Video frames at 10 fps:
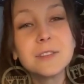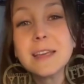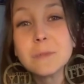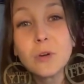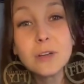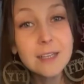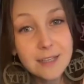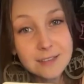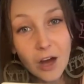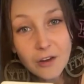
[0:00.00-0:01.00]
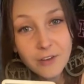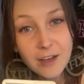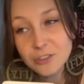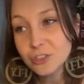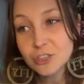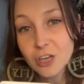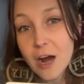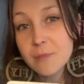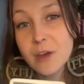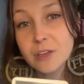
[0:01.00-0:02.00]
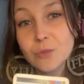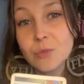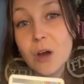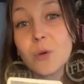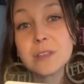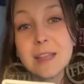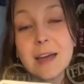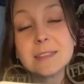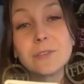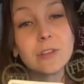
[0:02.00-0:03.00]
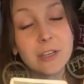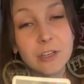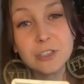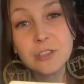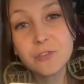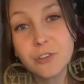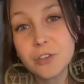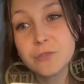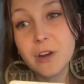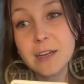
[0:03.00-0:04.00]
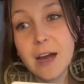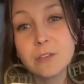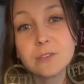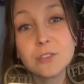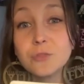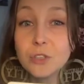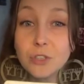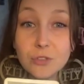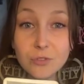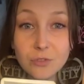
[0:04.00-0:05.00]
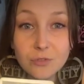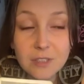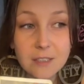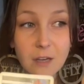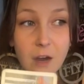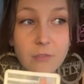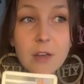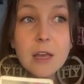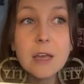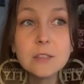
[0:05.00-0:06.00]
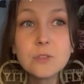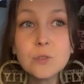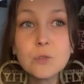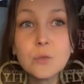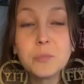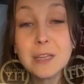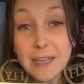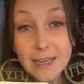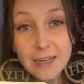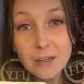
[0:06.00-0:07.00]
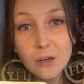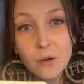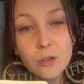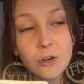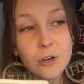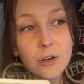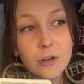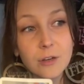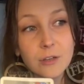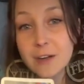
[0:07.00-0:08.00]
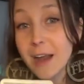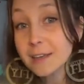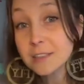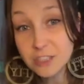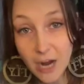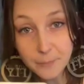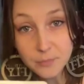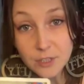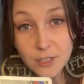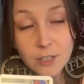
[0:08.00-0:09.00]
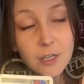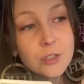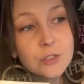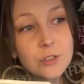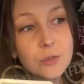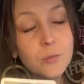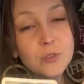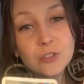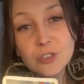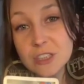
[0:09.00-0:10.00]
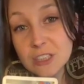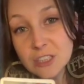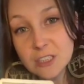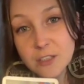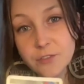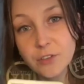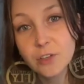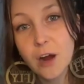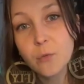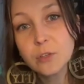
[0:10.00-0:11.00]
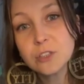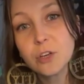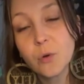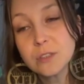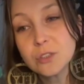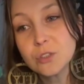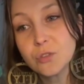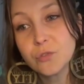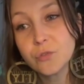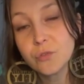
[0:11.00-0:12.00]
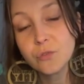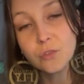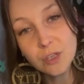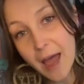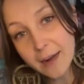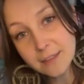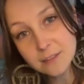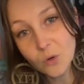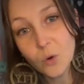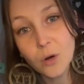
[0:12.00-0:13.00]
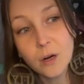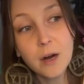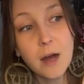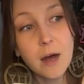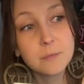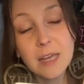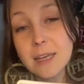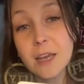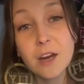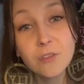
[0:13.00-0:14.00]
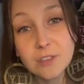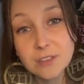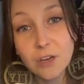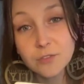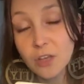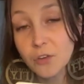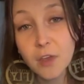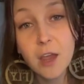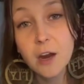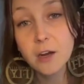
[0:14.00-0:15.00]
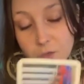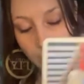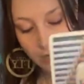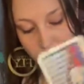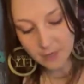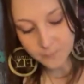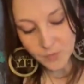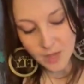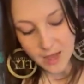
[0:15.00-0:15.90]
taking more days off at your job that you know is that devil energy for you right now. So you can use those days off to plan your next chapter, to strategically figure out what you're going to do next, or take care of yourself, self-care, you know what I mean?